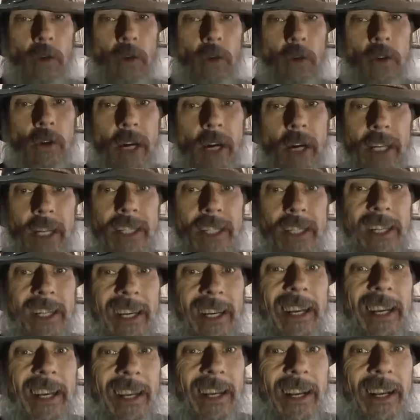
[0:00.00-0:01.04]
Christ,
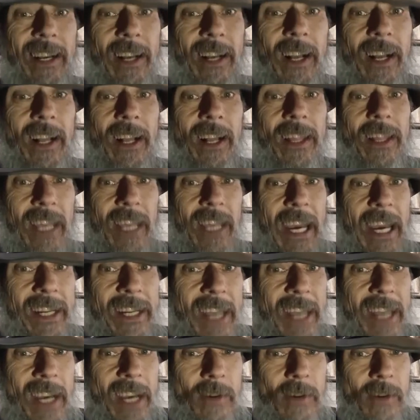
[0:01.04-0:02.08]
the
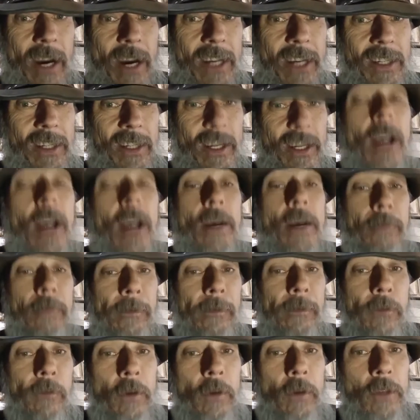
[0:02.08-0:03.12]
Antichrist,
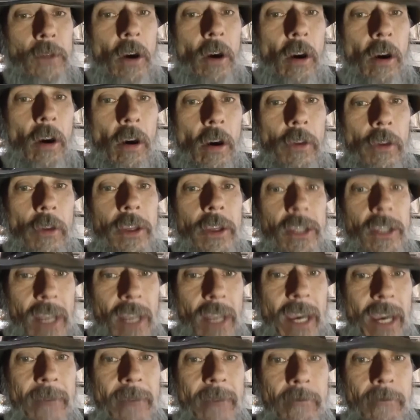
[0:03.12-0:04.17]
performs all the
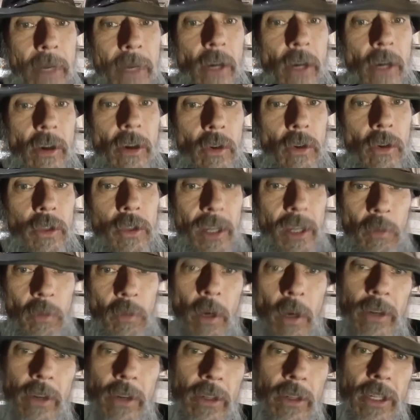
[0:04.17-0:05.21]
same miracles and
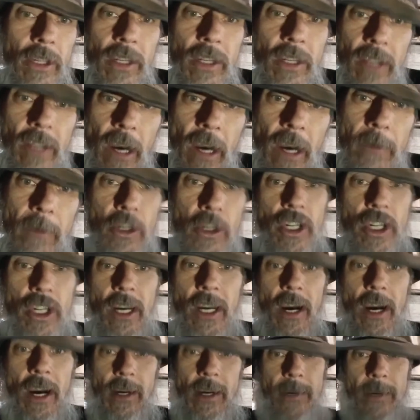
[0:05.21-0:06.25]
wonders as the
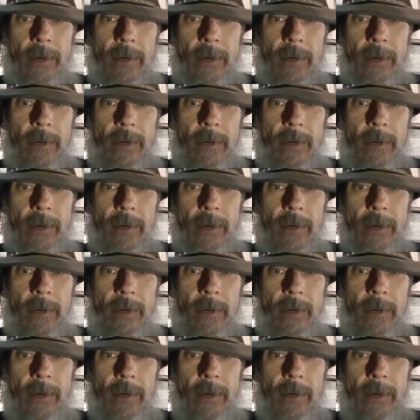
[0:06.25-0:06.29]
Hamashiach.